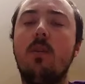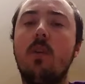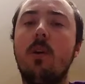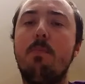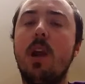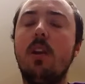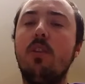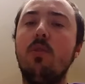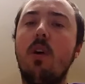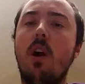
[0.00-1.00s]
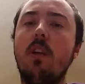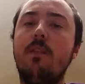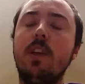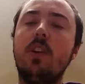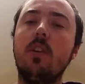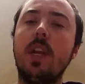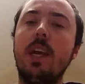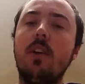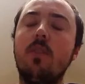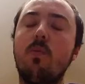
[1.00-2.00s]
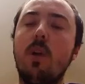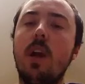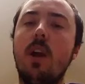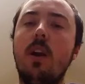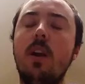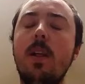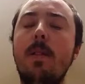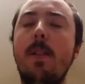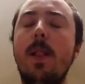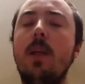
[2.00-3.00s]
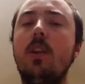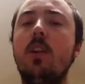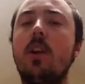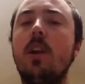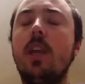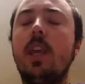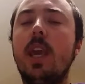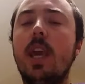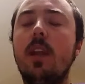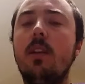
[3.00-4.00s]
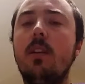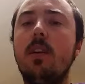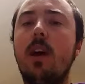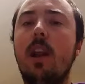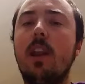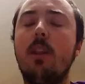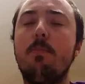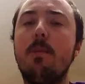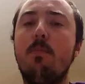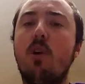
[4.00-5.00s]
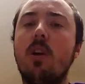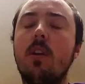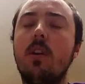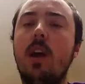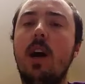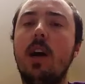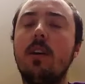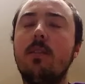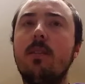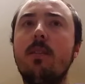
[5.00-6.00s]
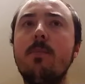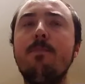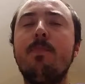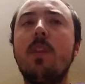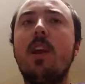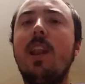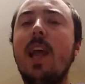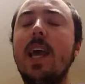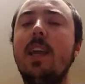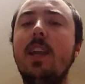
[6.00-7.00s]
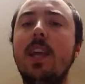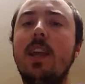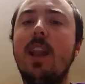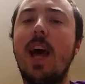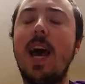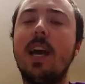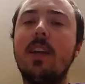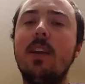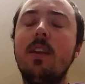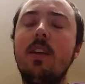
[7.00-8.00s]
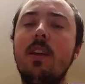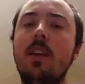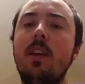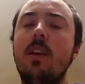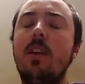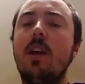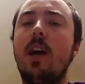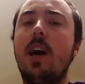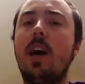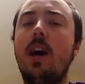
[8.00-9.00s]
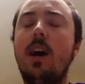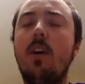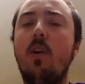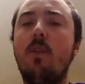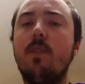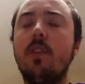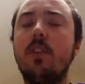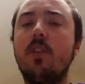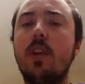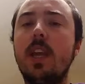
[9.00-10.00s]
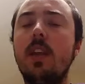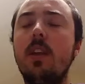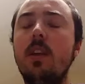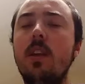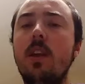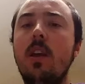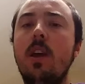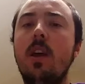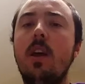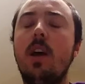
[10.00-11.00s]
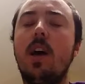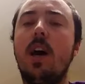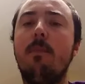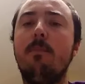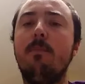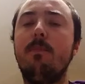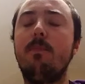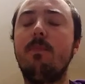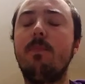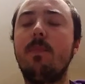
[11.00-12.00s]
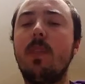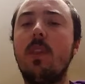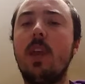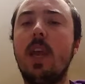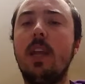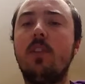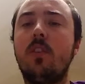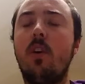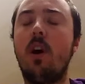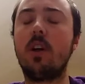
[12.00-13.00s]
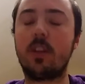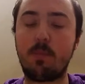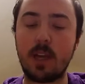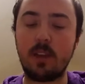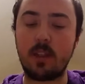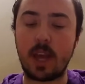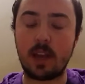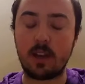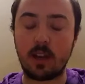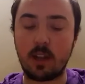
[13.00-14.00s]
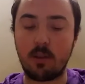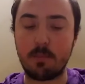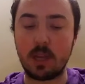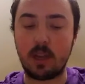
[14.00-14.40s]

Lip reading: compared to artificial nails where you're going to get a little bit more clackety clack over the string. Um, and so I'll explain to that in a little bit